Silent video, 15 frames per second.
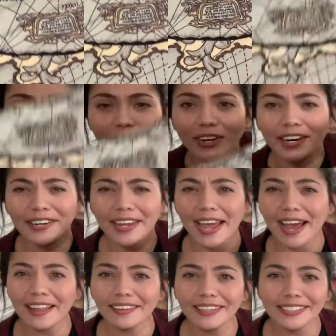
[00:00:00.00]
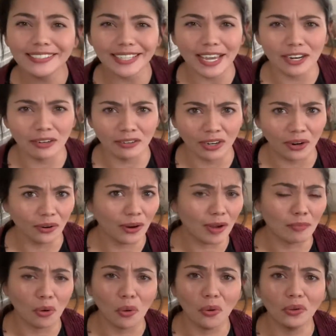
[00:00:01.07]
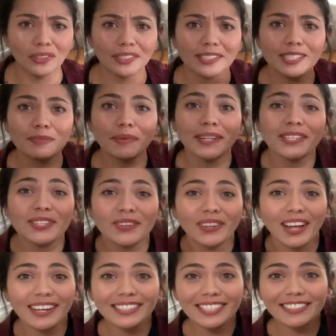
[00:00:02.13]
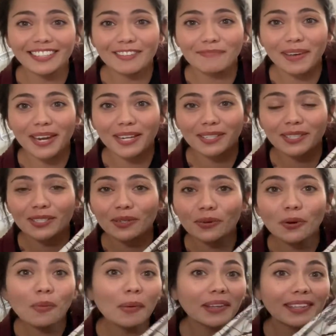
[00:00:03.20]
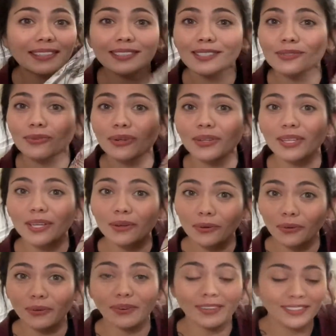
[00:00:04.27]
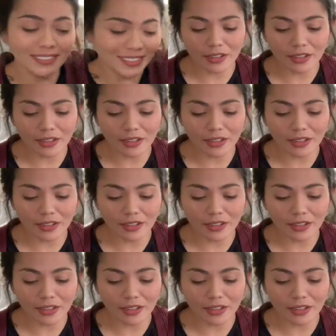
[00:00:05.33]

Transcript: or an atlas. I don't know. I'm old and it's been too long since I've been in school, but this is really cool.